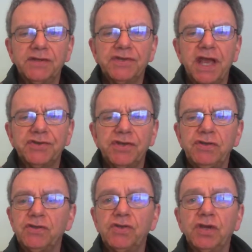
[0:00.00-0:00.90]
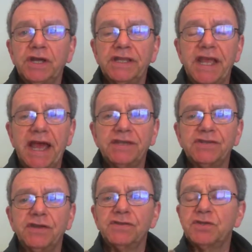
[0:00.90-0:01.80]
This session you took a
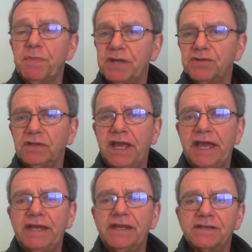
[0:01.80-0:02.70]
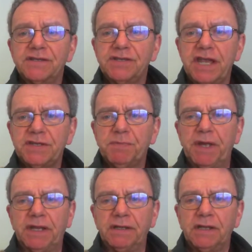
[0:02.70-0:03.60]
test on special ed
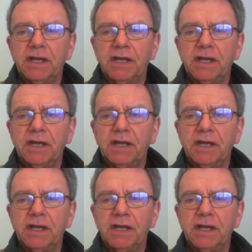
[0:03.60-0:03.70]
assessment,